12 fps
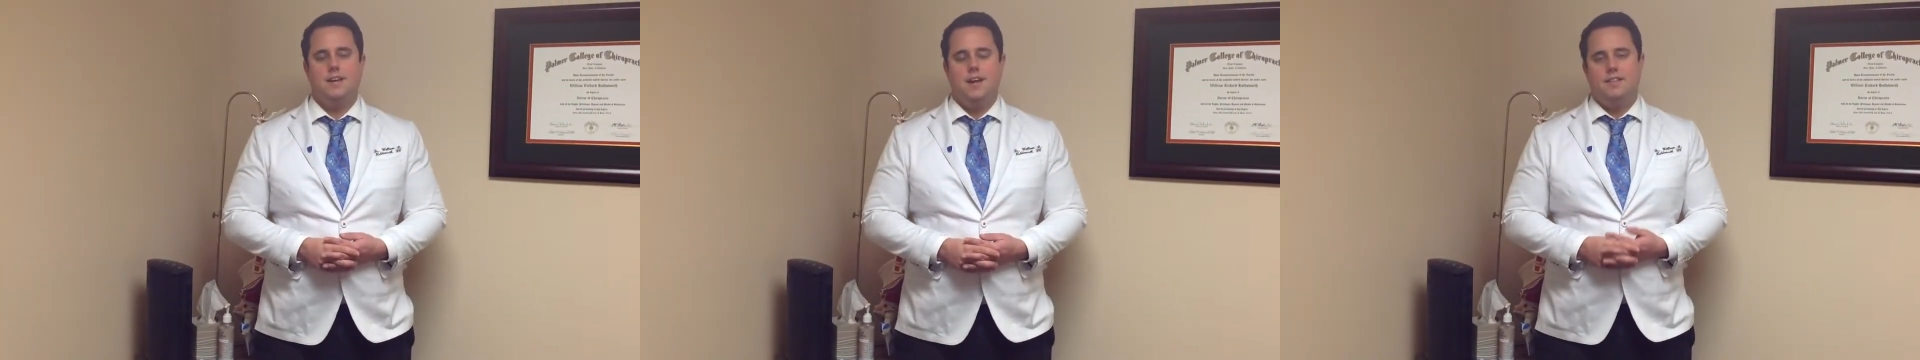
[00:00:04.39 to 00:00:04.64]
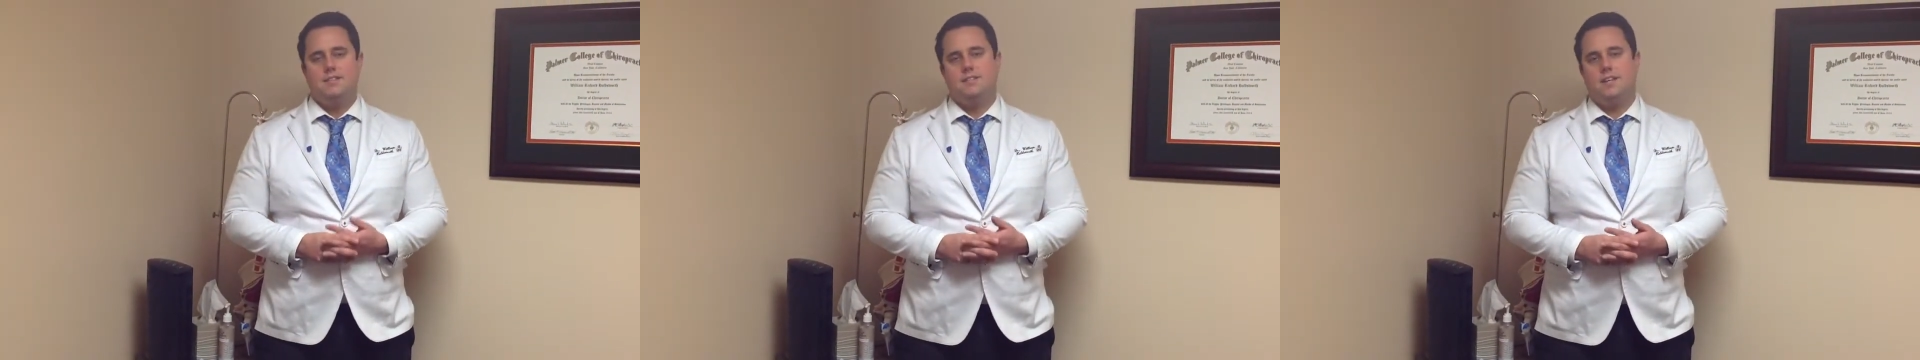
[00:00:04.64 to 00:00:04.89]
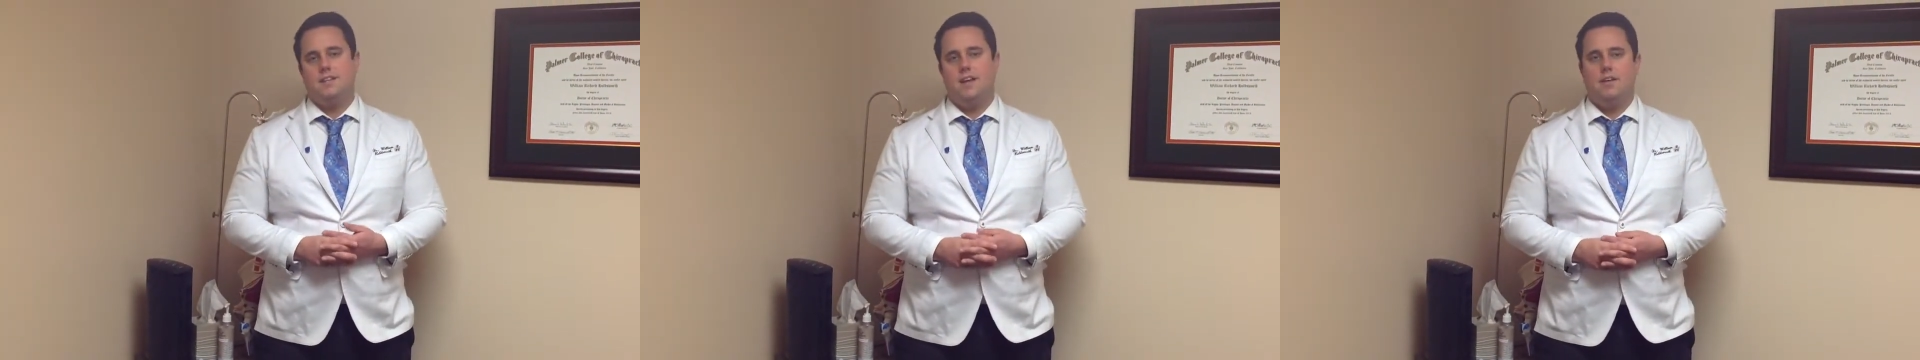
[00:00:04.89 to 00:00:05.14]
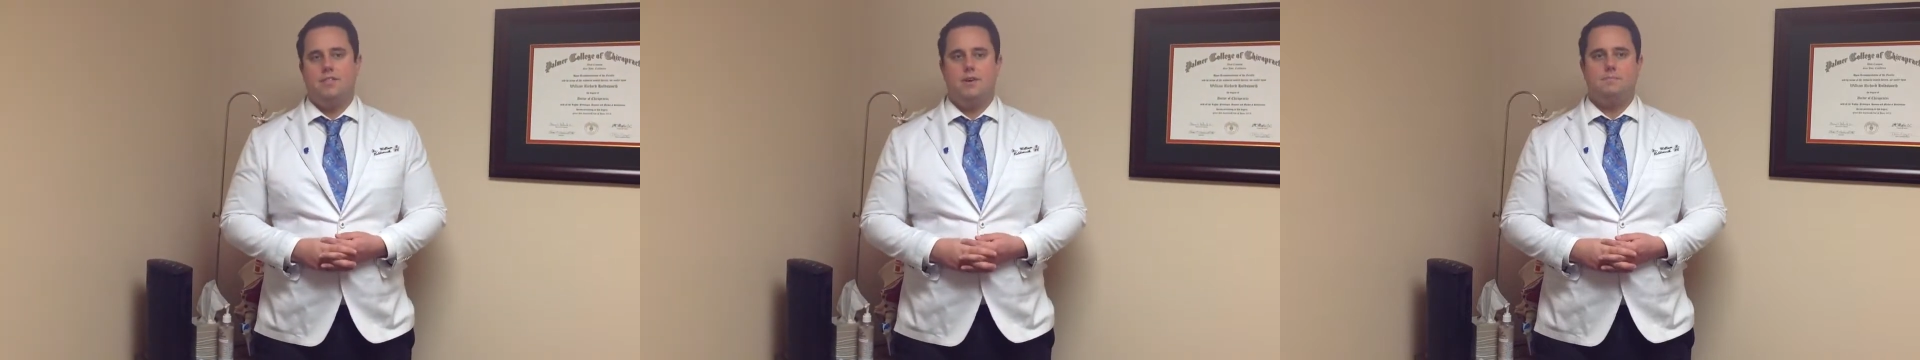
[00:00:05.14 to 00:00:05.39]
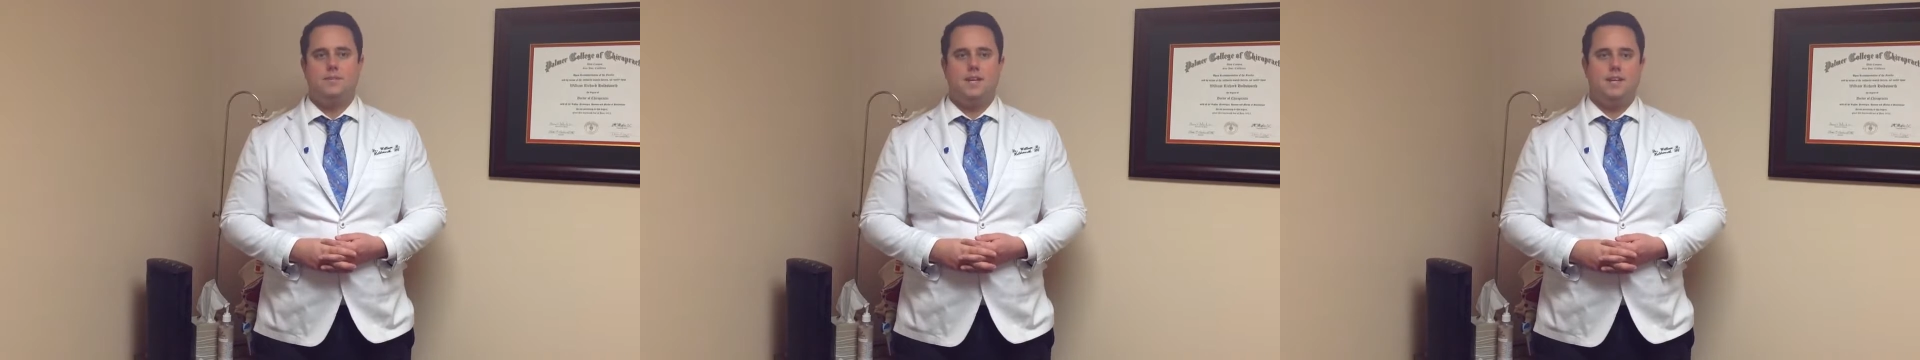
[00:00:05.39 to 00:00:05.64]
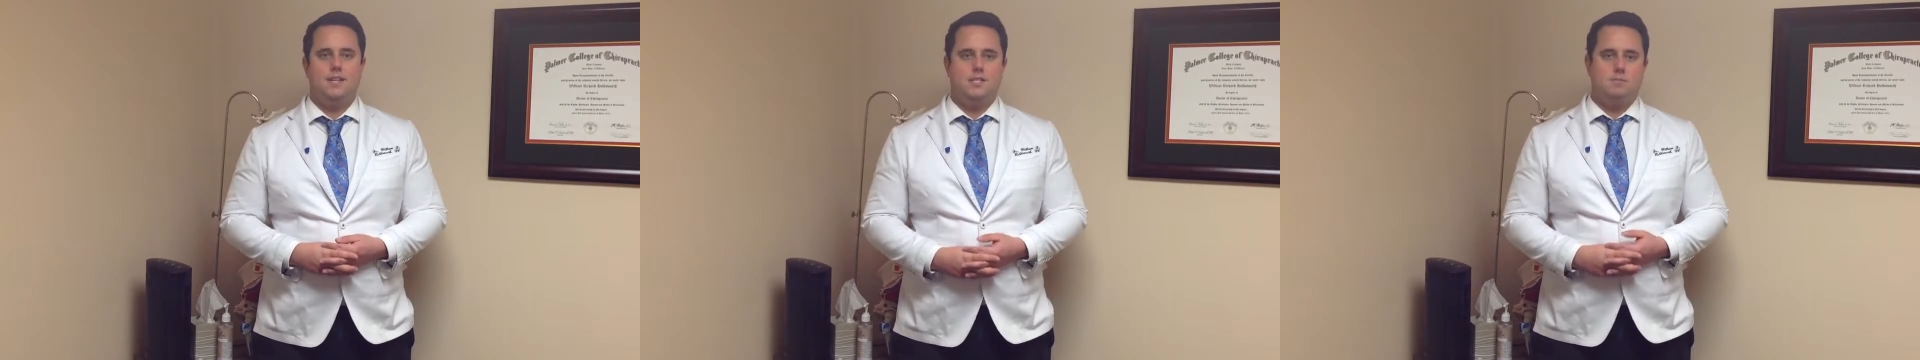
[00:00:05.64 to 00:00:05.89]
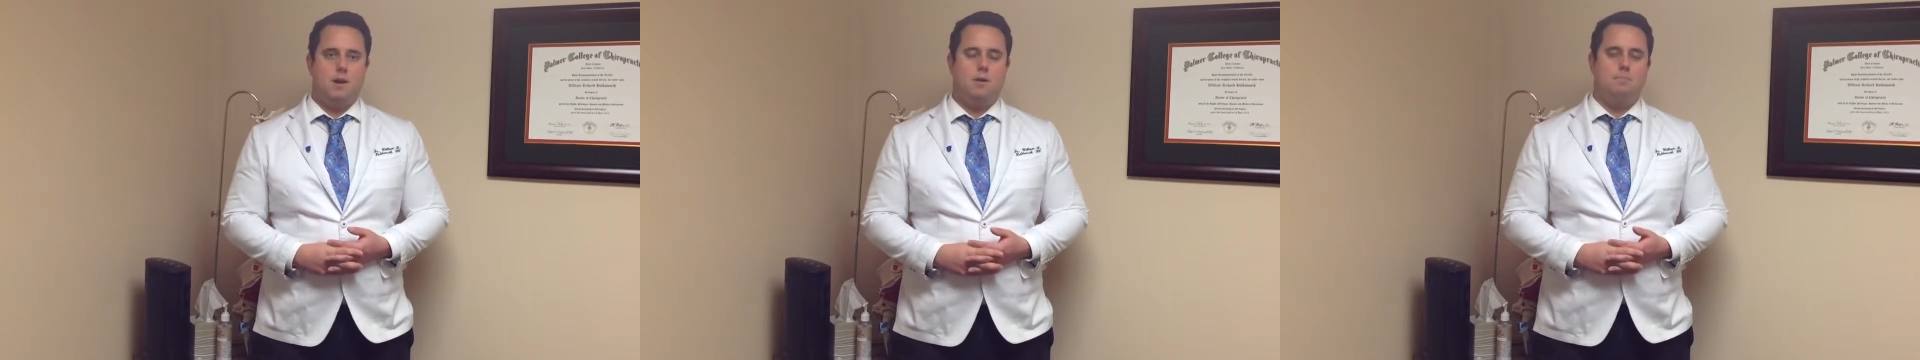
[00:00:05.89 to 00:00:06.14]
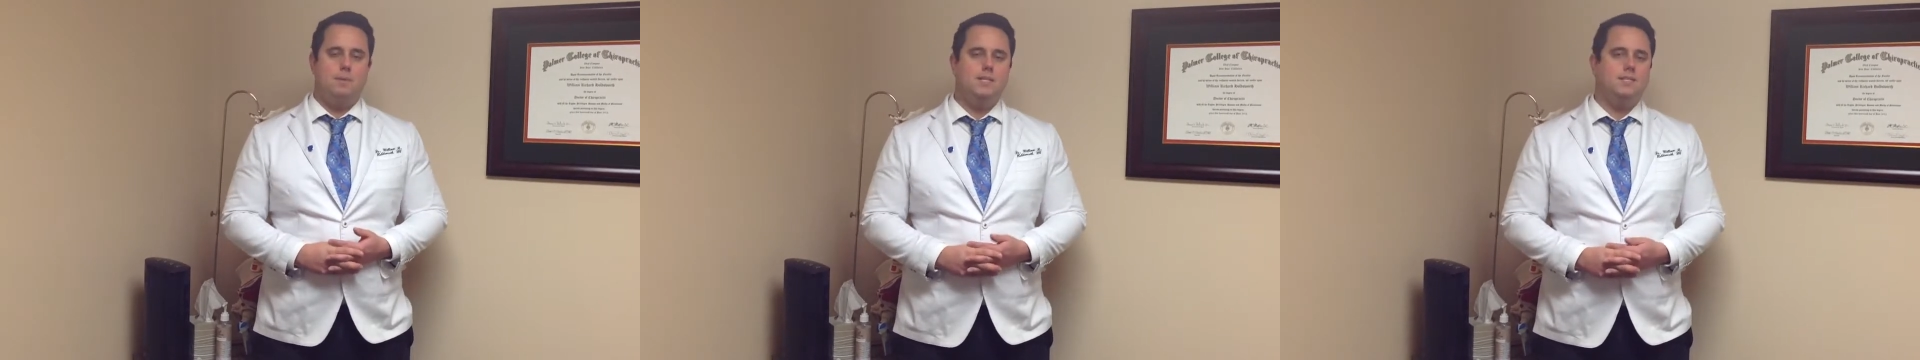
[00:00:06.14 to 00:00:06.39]
and this daily health update is about
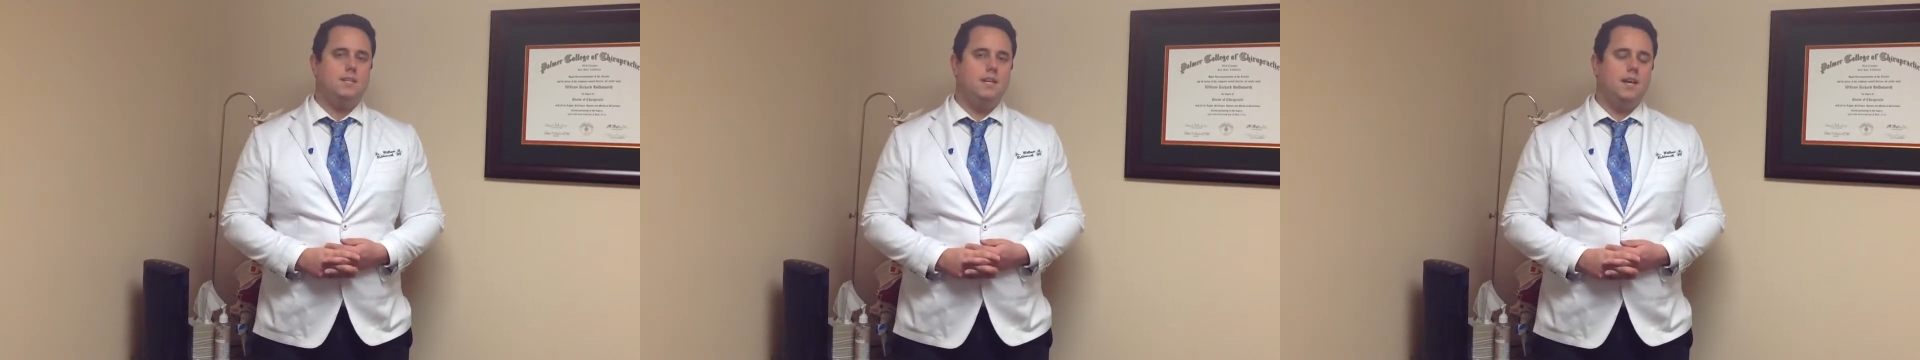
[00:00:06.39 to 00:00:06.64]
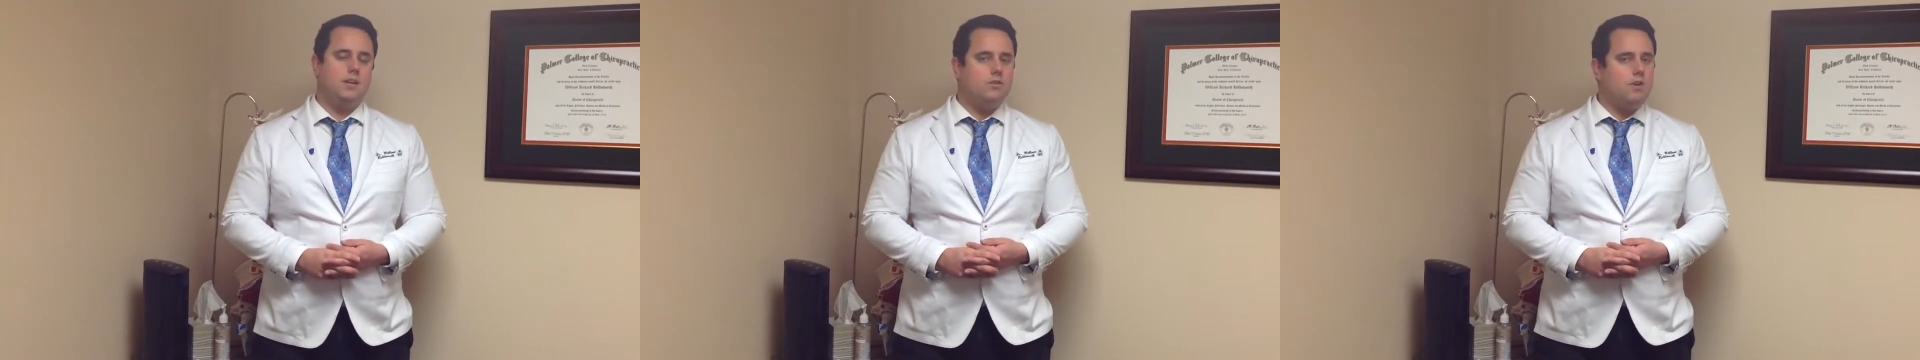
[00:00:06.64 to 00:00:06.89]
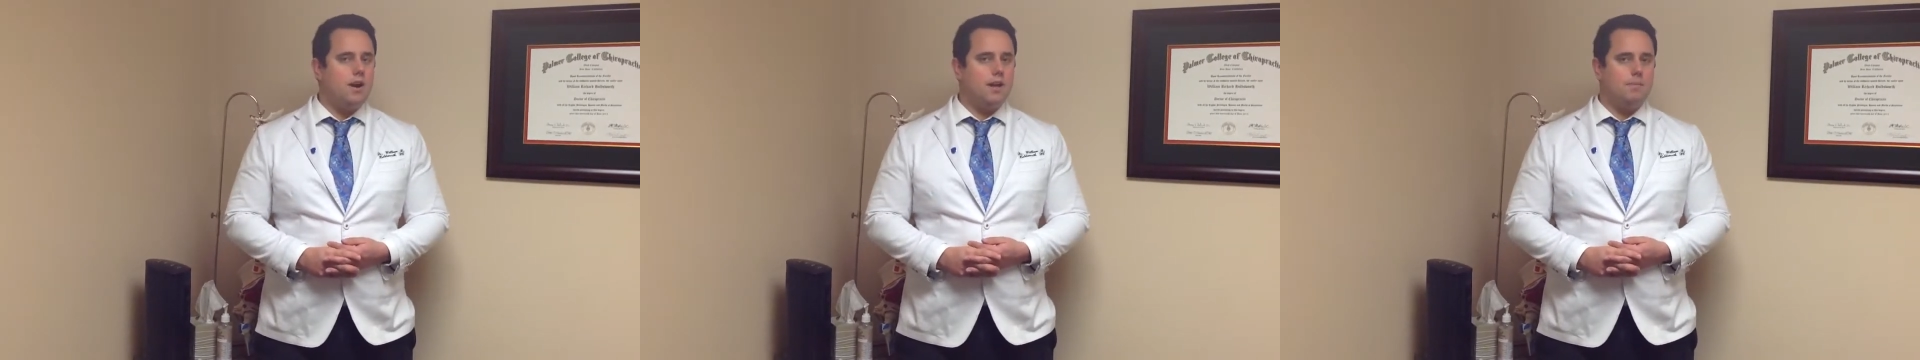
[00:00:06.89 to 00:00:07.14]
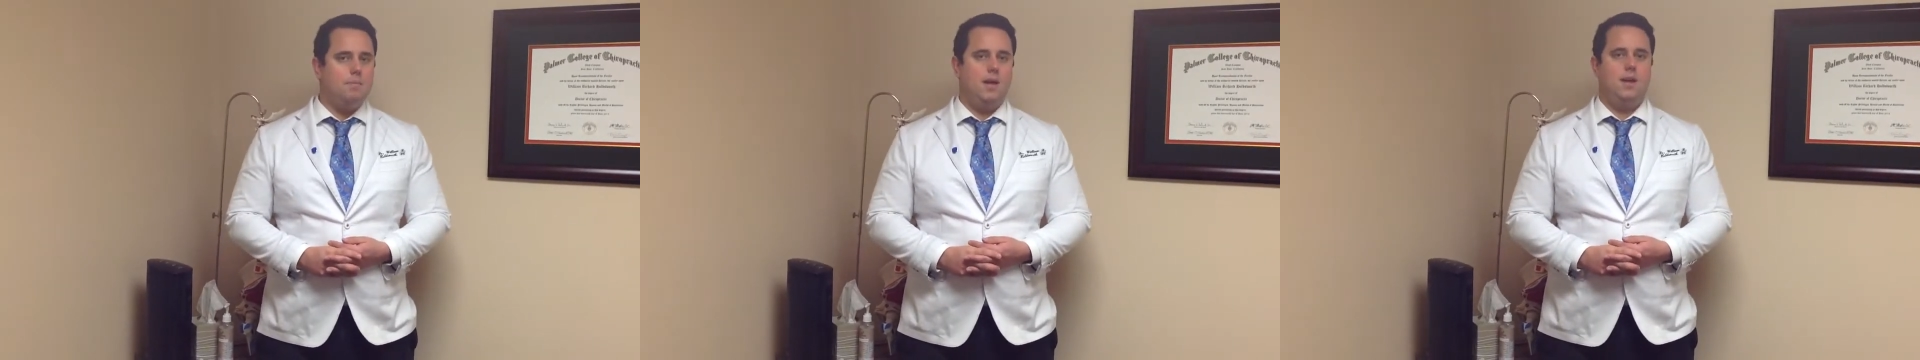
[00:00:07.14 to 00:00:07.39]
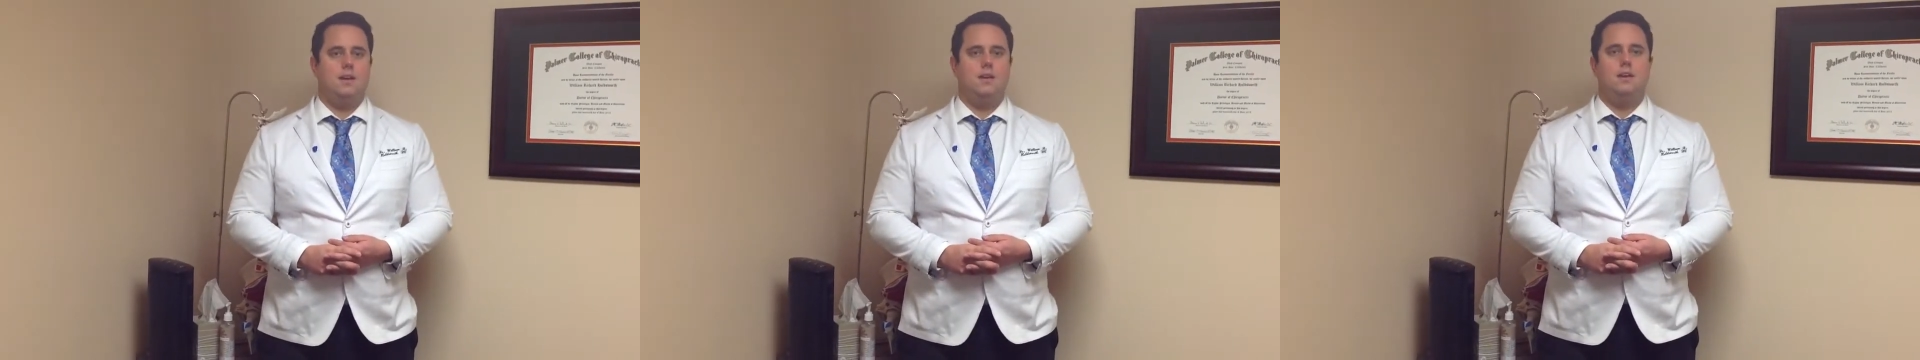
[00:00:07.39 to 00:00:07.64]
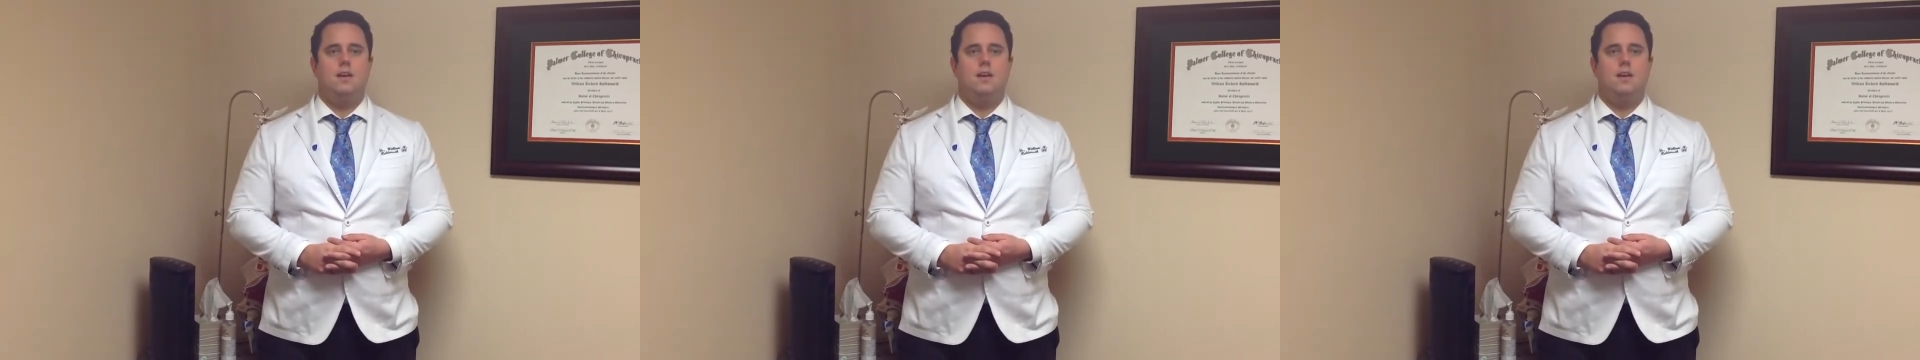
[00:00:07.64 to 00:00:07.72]
obesity and chronic pain.